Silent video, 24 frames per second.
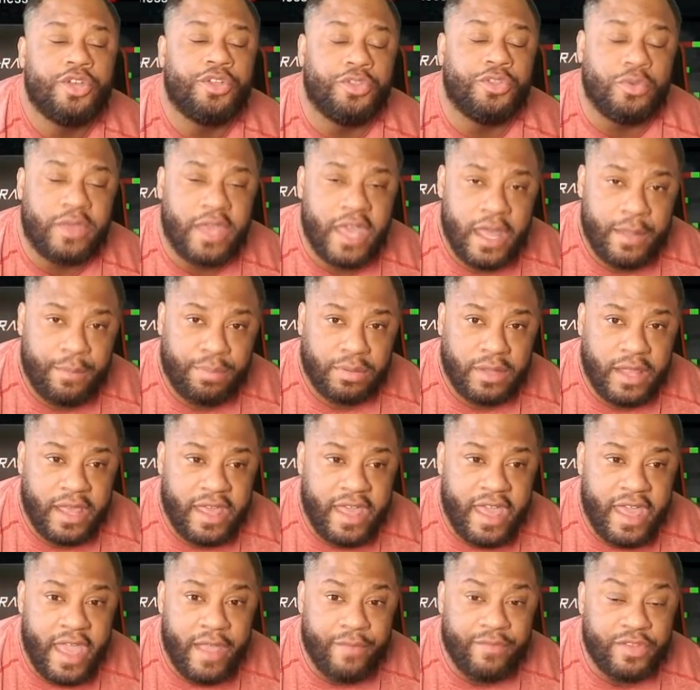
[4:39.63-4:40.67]
You can
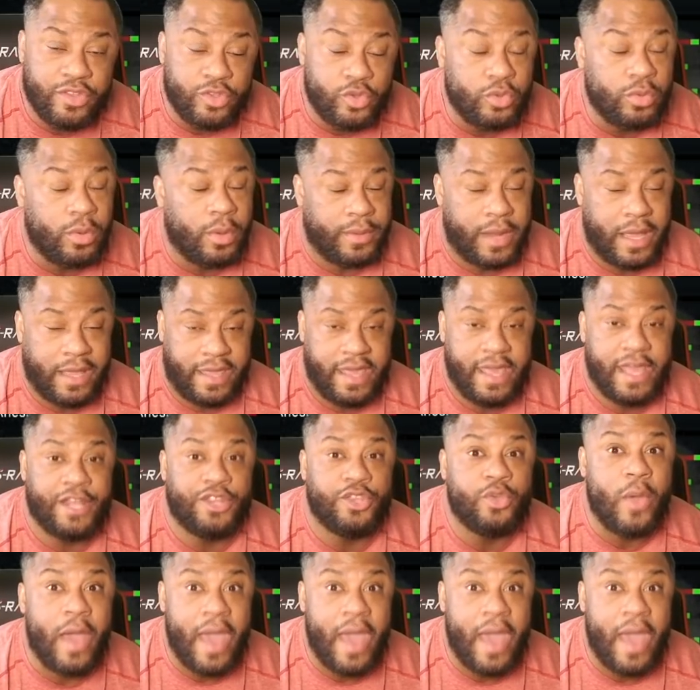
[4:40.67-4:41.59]
play you